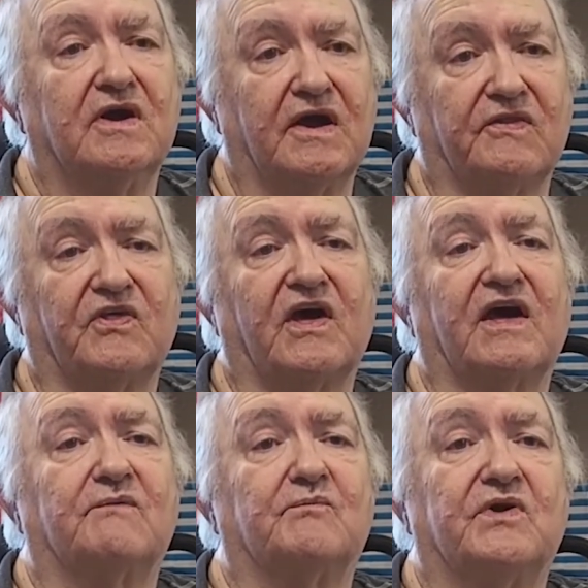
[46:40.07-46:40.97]
at
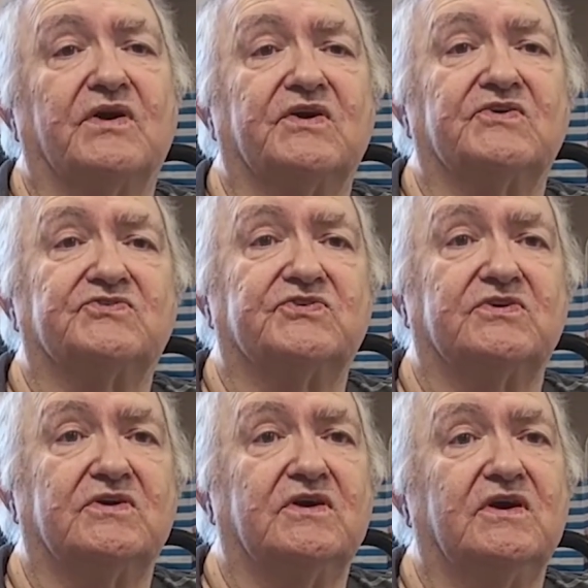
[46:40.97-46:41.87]
that place
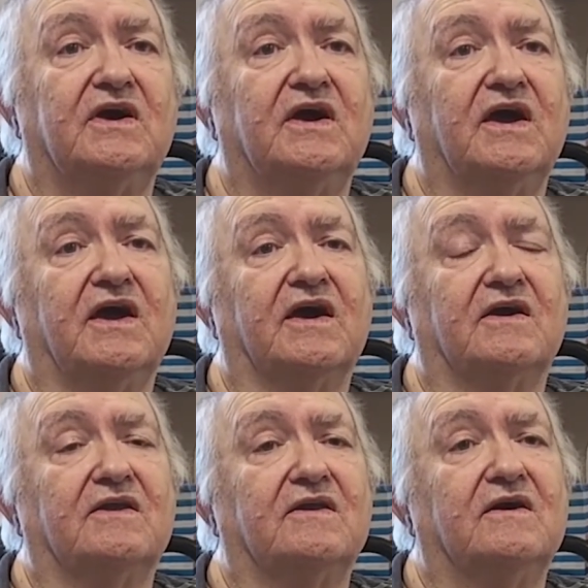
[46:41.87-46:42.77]

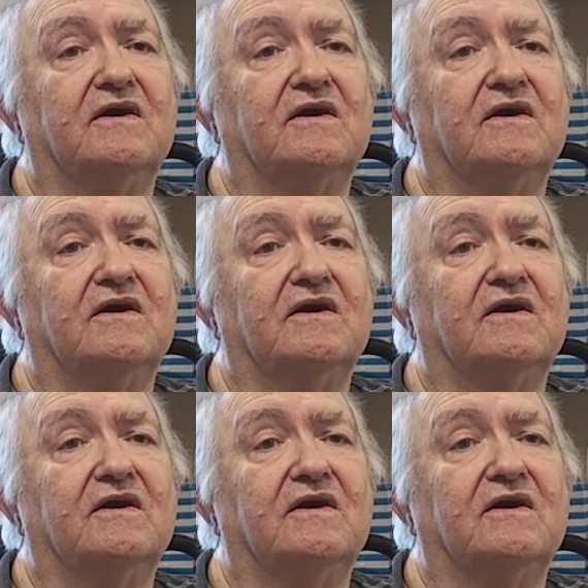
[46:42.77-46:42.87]
and